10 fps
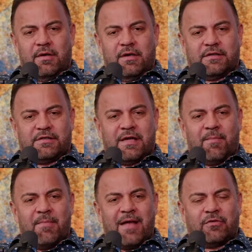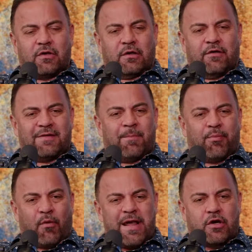is the mantle of the
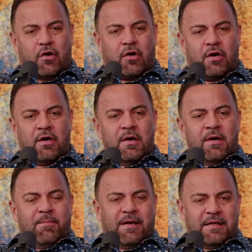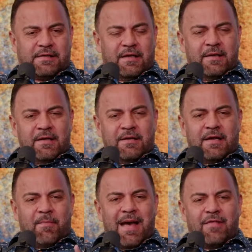breaker, but listen,
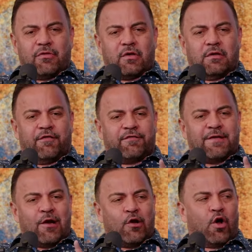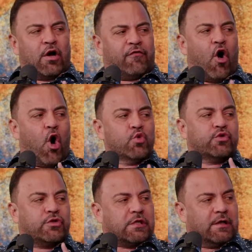the mantle of the Lord of hosts.